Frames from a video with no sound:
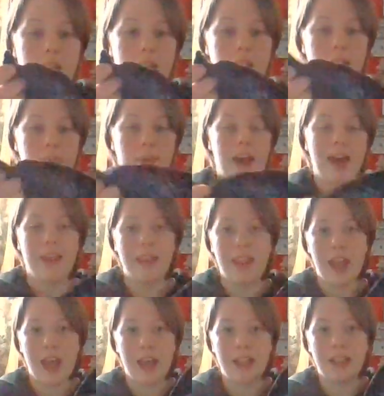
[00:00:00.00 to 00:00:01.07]
And
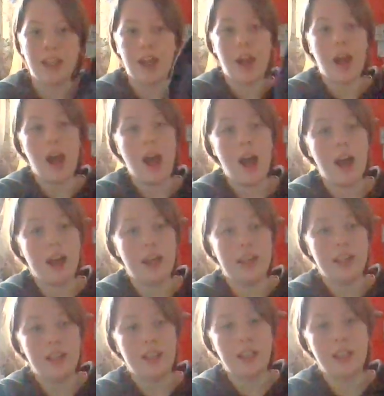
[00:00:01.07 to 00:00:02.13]
then
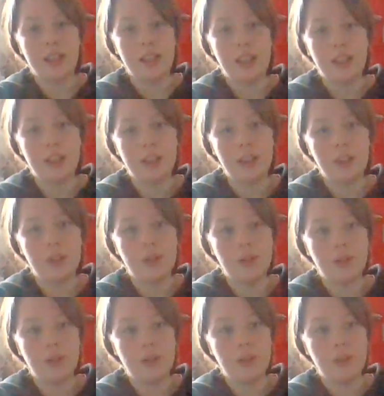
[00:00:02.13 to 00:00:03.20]
I
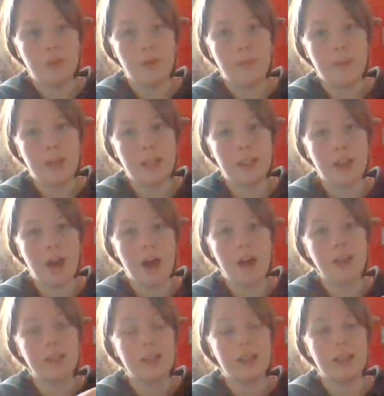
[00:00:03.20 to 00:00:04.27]
sew up a
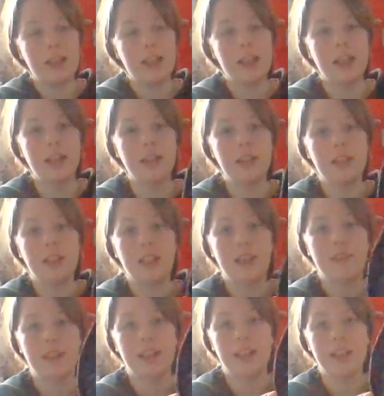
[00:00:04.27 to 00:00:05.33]
dart here to
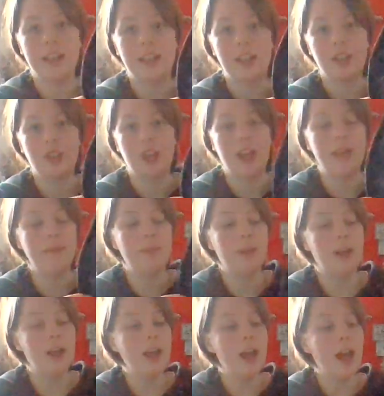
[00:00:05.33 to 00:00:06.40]
give it this
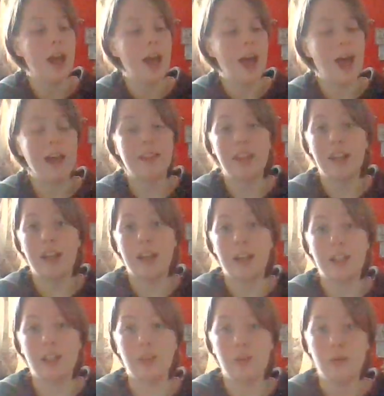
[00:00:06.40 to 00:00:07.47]
shape, and then
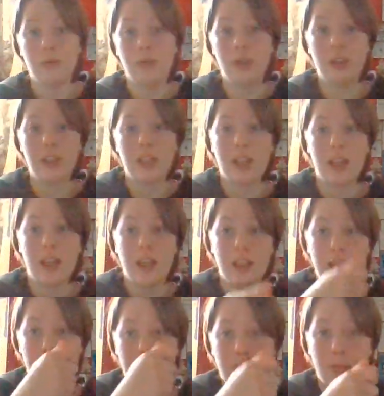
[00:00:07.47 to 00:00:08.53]
I used a
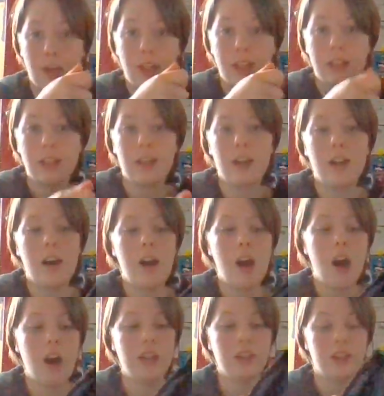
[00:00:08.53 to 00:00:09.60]
steamer to
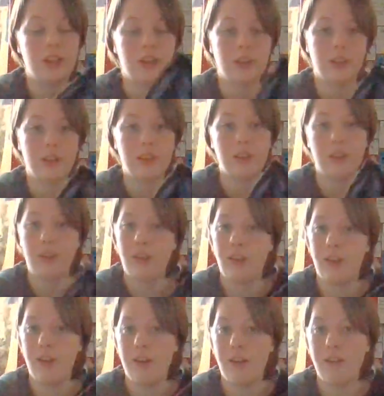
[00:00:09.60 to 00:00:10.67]
harden
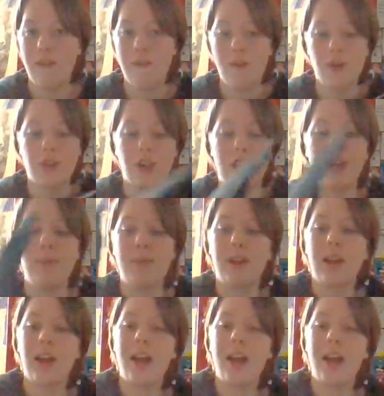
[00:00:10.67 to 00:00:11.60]
the boss shape.